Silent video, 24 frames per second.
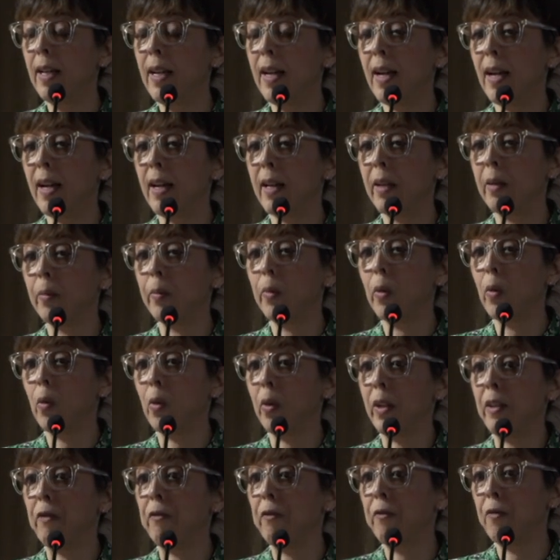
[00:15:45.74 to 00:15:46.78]
um, or
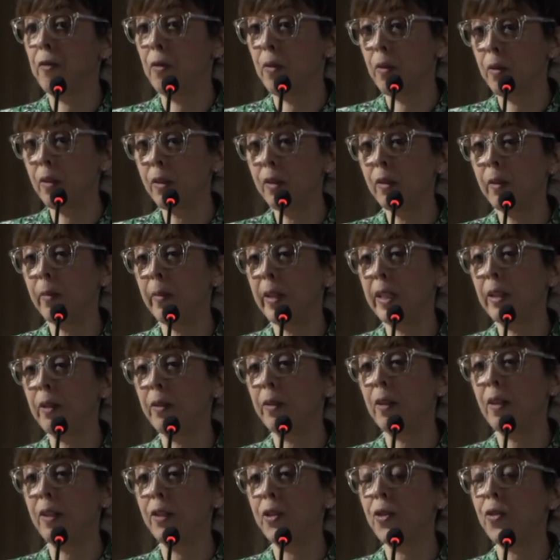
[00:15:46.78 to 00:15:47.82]
enforced by
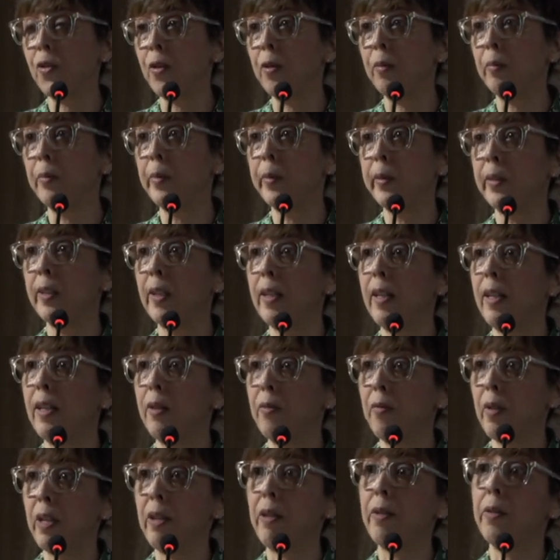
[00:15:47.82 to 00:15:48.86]
Donald Trump's
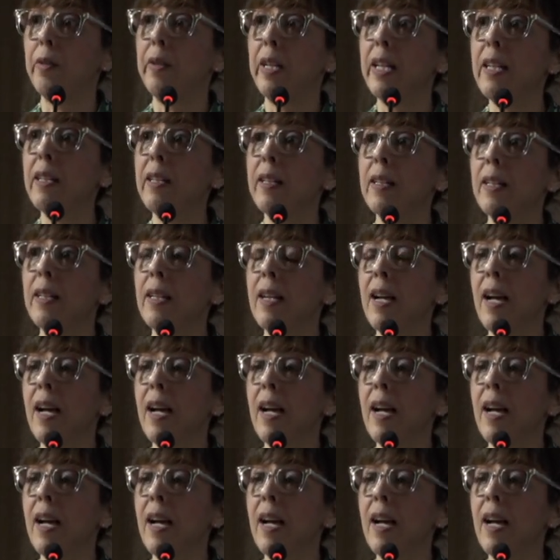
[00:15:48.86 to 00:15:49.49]
rhetoric,